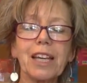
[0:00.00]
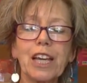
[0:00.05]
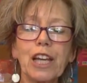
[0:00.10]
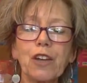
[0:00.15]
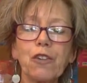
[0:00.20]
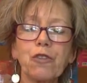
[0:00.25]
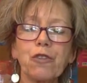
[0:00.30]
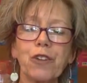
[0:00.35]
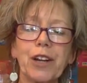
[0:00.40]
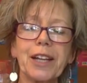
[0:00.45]

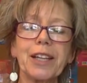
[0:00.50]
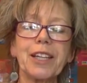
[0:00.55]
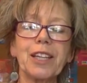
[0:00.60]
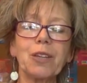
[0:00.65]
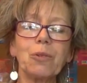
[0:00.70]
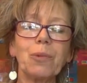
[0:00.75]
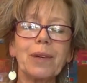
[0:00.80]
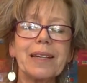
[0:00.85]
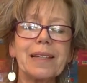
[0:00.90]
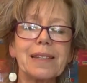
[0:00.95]
If
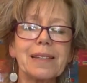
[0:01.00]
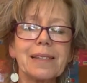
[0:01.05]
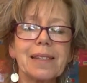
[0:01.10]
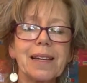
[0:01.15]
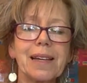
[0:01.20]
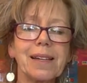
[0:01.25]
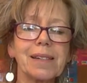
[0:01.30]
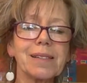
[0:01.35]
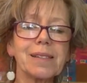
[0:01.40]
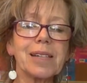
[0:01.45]
Frankie wins
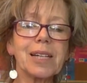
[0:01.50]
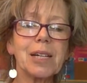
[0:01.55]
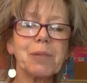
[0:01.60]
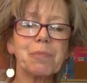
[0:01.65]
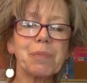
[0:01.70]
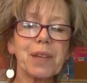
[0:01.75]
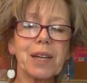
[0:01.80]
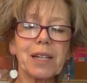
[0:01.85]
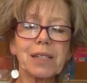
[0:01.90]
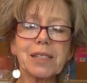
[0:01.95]
this,
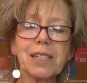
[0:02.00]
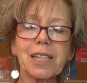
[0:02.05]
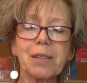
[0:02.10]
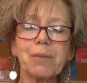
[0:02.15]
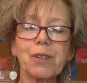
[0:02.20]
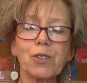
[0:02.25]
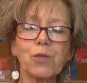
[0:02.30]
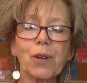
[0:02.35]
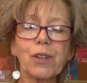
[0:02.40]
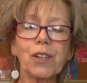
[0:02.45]
her
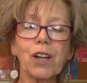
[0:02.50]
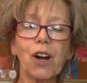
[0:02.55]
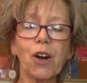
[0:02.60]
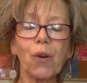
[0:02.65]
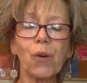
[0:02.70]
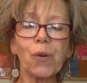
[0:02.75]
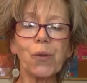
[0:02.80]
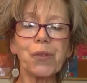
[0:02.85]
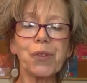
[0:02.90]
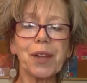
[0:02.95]
team has won the
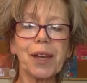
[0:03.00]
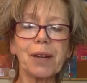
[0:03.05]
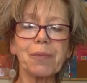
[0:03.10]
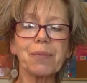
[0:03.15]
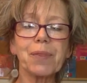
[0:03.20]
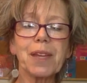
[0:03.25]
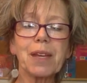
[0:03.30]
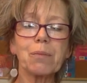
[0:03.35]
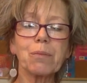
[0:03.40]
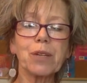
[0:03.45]
whole
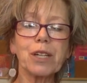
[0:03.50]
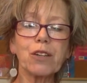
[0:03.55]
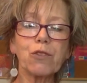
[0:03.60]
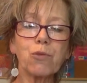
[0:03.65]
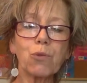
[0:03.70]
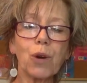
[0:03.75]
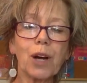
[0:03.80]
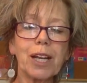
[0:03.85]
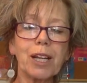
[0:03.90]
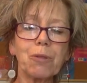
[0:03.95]
thing. But
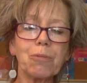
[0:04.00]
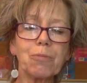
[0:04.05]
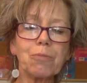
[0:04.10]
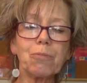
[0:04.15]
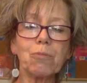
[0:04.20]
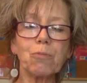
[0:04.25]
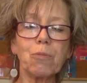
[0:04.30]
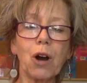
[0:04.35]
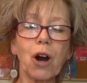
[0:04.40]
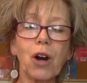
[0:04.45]
if
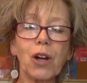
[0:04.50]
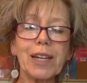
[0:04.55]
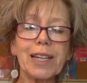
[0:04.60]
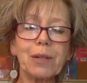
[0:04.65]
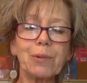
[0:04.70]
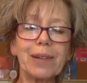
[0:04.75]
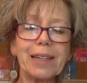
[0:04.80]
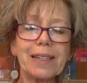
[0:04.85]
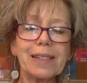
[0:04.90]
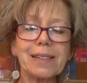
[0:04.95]

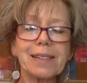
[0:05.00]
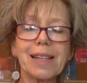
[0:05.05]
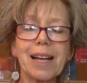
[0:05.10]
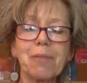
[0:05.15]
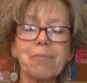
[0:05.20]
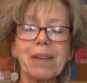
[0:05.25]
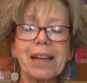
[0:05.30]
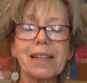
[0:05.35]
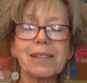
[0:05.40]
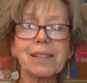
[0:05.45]
Ollie wins,
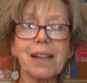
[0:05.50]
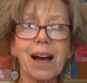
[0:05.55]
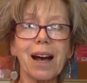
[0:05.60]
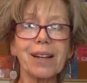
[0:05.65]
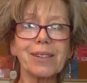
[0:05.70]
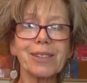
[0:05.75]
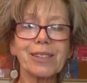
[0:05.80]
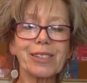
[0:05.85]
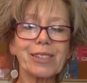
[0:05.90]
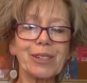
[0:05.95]
that makes
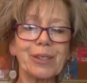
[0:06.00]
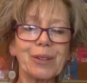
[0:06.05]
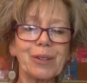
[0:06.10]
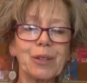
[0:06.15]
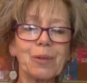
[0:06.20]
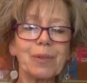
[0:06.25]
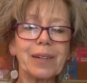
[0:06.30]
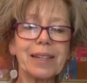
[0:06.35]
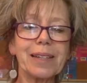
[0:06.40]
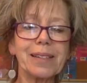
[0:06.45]
us 2
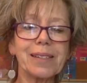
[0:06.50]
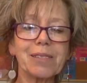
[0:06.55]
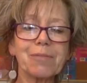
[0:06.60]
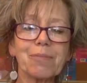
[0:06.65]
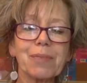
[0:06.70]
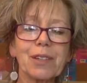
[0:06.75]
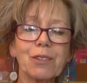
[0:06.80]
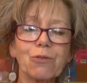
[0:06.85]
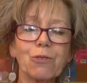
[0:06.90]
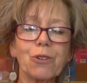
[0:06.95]
the winners,
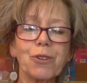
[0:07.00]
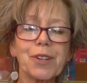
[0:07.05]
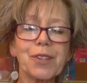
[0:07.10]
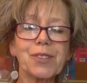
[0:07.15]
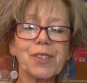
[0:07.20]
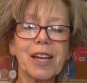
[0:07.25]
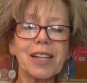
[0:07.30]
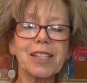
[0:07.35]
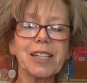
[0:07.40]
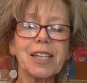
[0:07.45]
Rory
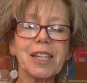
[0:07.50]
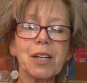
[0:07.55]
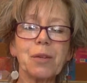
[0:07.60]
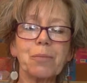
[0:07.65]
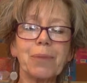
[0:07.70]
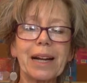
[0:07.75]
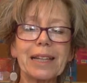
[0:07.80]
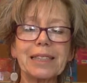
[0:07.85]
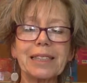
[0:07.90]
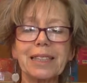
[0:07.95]
said,
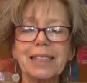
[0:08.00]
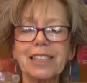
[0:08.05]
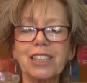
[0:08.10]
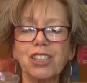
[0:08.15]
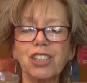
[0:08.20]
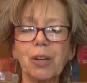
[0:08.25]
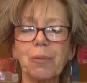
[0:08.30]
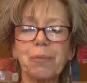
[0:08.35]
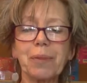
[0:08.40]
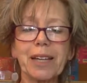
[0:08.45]
practically
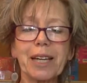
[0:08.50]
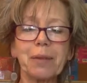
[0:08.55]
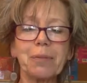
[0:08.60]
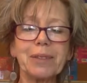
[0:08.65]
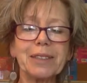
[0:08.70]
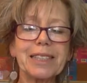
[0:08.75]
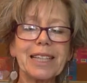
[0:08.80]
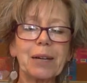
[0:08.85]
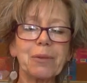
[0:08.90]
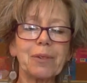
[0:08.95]
jumping up
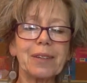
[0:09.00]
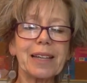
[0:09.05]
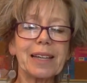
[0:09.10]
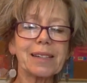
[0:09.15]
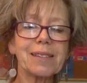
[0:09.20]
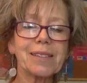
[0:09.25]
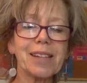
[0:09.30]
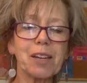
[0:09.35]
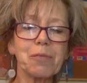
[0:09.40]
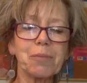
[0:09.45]
and down with
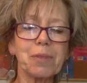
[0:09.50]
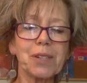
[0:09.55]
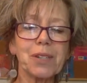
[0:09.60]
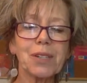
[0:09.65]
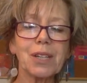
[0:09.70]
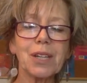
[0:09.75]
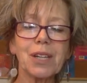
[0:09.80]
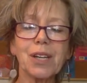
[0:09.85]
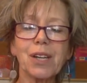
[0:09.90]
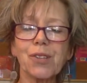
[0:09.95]

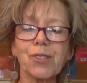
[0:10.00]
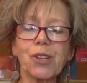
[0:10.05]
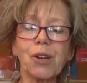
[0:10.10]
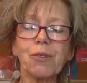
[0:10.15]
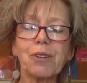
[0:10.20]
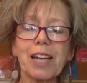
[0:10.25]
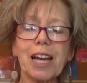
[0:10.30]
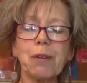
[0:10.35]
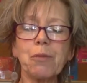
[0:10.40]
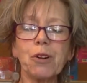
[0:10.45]
excitement.
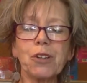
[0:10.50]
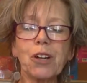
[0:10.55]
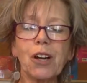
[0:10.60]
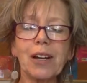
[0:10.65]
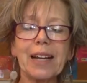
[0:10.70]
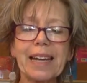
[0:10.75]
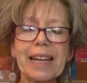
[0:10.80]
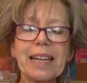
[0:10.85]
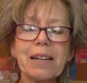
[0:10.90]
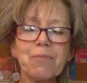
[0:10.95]
"So come on,
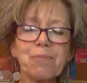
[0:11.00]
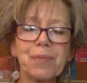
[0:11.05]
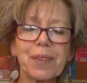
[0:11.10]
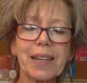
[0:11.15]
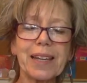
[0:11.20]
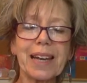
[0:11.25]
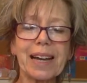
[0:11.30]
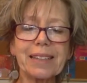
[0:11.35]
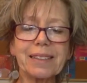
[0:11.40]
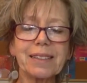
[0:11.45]
Ollie,"
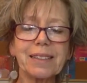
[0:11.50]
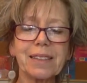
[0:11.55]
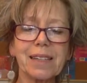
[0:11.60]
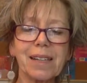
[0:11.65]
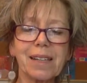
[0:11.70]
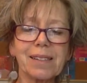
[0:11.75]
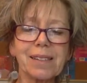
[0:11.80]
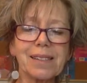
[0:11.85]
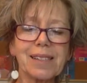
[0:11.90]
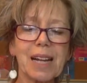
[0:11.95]
he added,
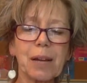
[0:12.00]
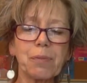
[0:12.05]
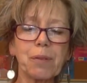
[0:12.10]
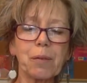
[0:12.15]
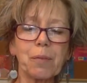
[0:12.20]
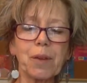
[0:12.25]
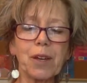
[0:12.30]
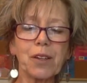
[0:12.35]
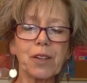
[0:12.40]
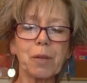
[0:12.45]

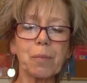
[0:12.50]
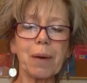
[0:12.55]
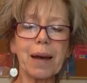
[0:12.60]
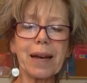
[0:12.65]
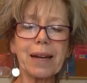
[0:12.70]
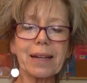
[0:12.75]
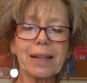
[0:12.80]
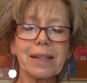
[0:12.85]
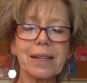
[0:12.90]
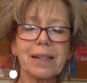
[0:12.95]
slapping me on the
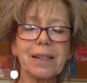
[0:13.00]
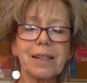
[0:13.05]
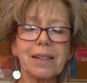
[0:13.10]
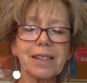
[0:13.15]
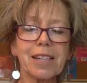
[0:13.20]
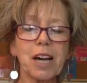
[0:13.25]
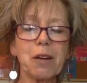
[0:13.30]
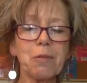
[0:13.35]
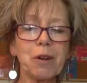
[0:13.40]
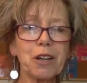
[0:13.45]
back.
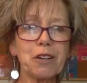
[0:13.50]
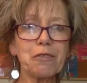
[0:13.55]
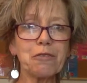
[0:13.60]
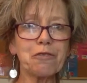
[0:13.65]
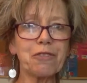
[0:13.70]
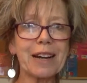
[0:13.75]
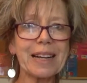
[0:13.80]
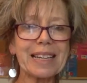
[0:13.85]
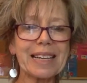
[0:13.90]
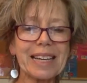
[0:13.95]
"Come on,
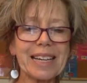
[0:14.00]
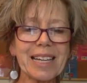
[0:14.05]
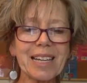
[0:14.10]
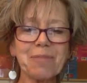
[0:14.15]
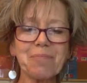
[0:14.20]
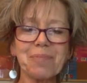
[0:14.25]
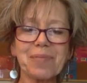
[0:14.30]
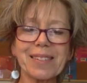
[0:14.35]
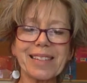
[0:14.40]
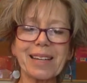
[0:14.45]

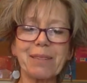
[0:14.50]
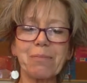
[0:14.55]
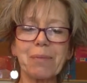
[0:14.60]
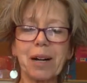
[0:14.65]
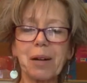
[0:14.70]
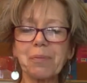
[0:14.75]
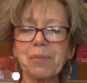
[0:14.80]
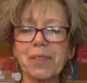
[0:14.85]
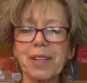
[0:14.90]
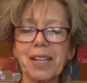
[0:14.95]
Frankie," said
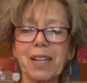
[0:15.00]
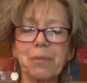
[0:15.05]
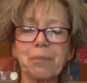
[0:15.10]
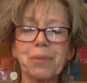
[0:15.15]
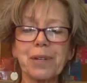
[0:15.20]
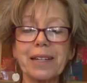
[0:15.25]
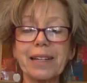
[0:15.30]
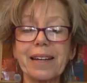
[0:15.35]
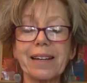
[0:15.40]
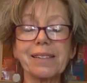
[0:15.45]
Mum, getting
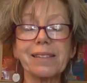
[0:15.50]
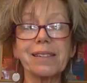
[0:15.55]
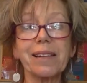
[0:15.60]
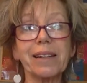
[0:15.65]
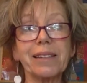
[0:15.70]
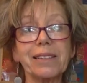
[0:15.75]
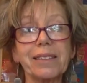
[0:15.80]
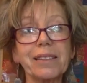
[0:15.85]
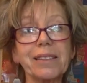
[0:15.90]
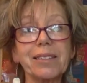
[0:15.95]
pretty
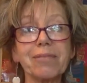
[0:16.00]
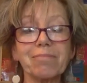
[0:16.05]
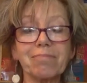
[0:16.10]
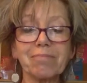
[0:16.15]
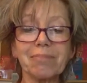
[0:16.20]
excited.